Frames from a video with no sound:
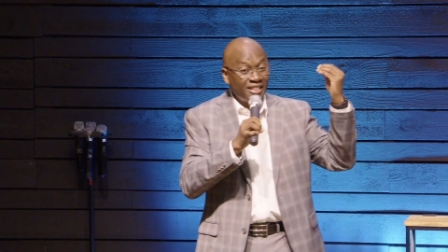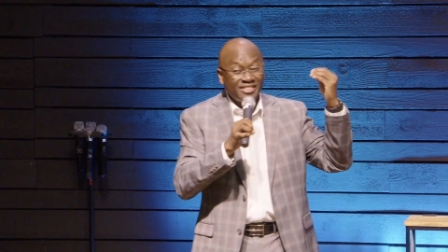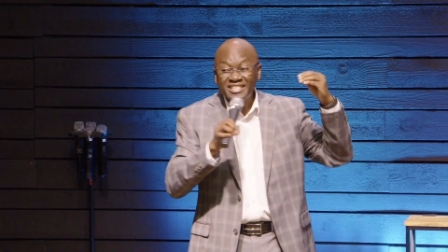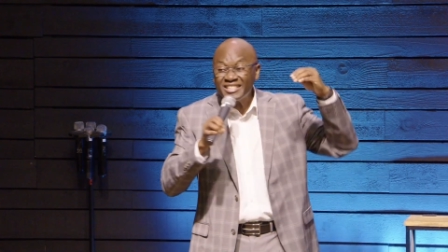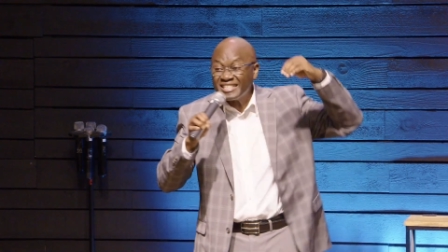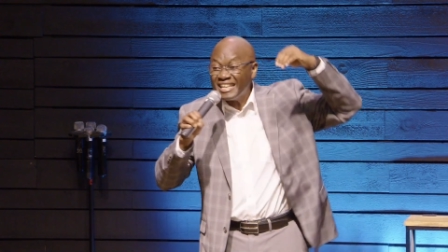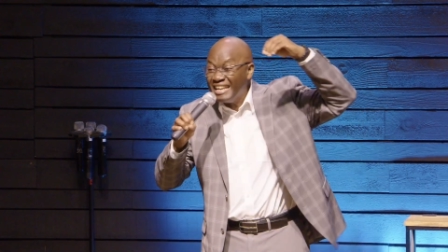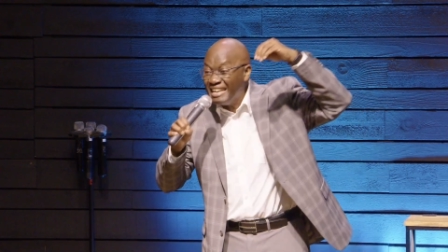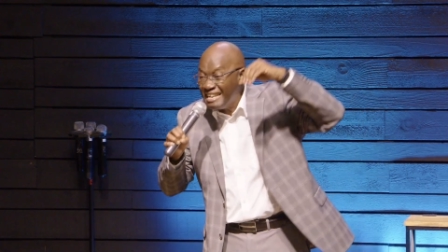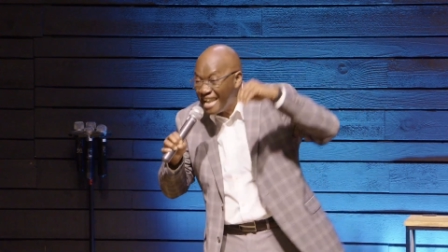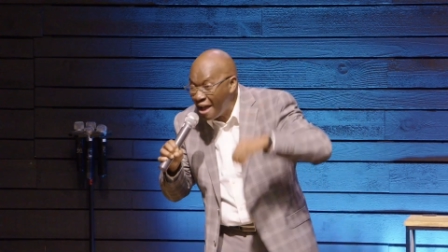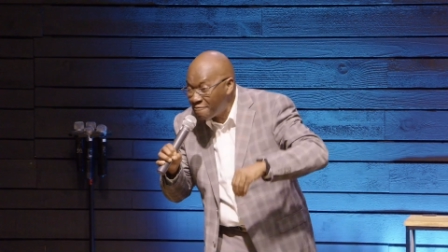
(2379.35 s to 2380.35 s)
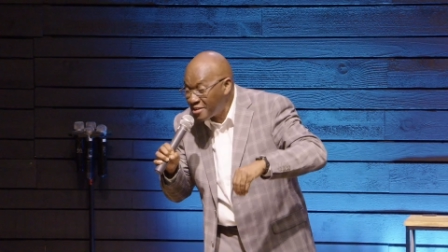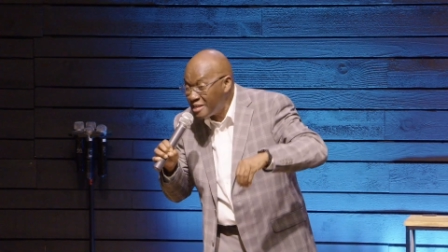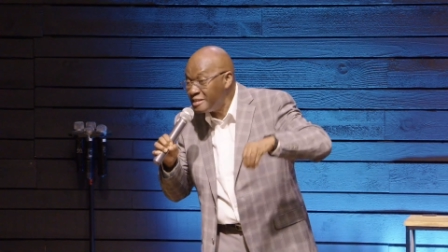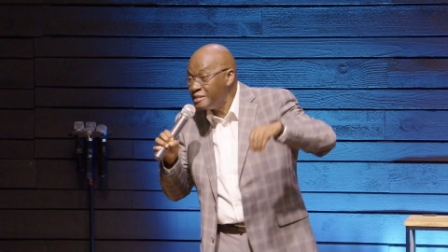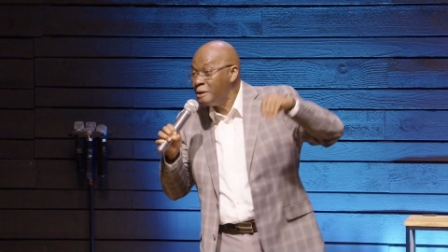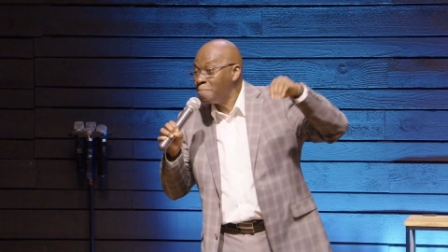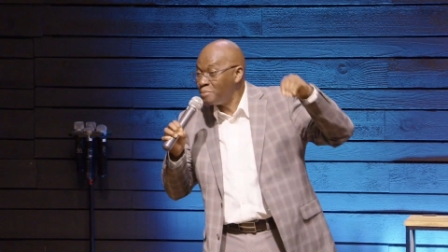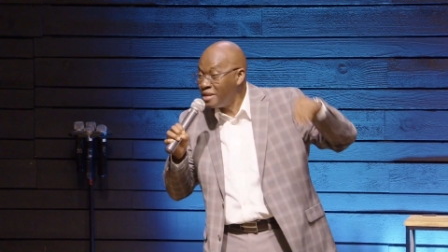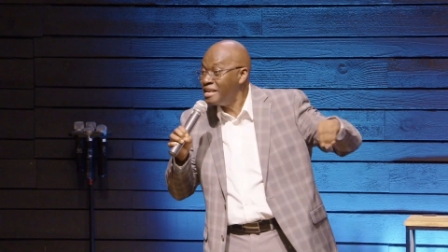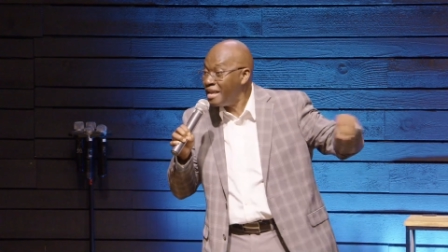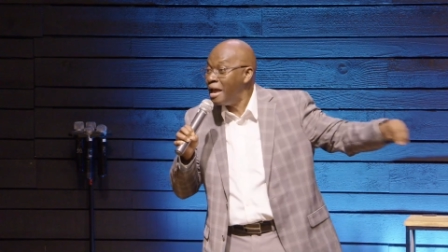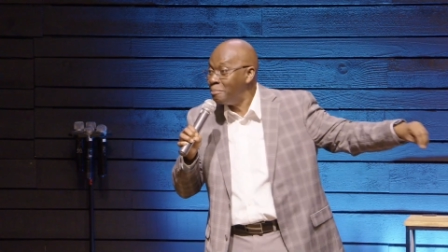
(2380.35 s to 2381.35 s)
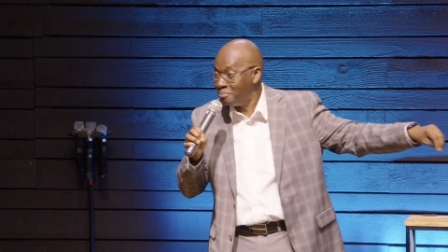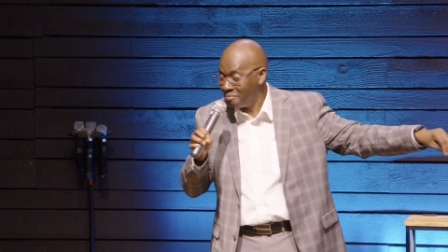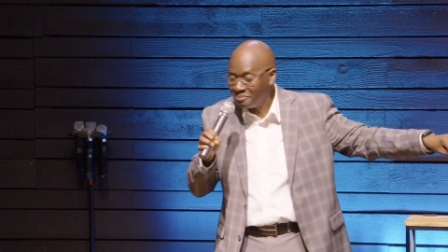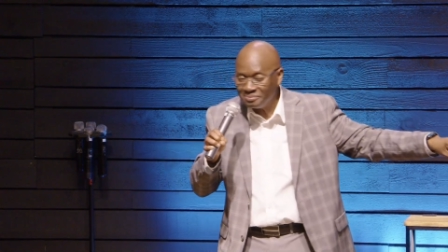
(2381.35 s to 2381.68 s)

This is 11 p.m